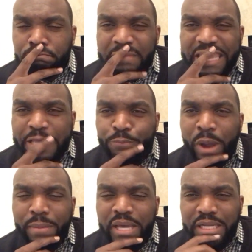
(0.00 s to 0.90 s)
it's
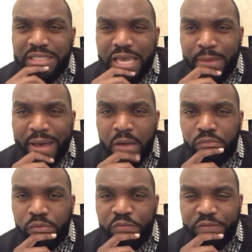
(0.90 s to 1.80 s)
probably gonna take
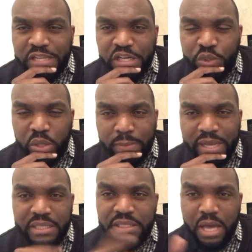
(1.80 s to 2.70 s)
about 15 or 20
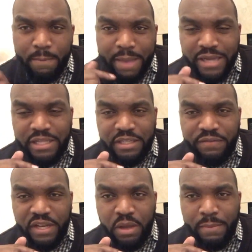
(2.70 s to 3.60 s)
minutes. Come back to this
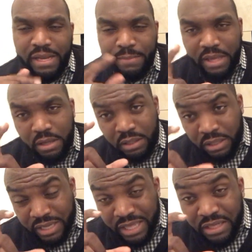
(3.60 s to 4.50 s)
video, Melly Mel,
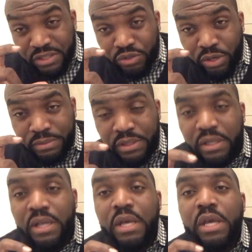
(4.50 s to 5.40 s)
look in the
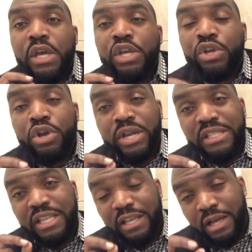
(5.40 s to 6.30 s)
description. You're gonna
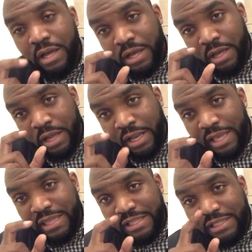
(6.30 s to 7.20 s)
see a
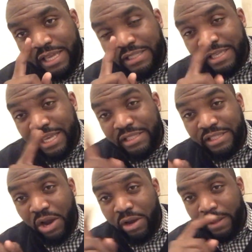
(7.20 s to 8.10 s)
link that says get
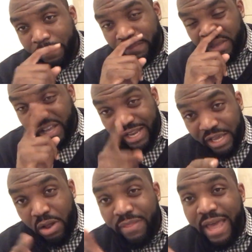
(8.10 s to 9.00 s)
started.
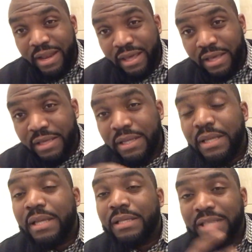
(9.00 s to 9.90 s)
Click on that link
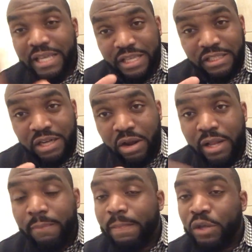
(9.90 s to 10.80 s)
to get
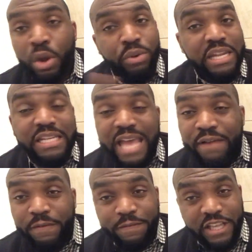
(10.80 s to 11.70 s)
started. You don't need to
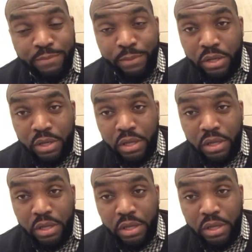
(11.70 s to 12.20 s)
have a Facebook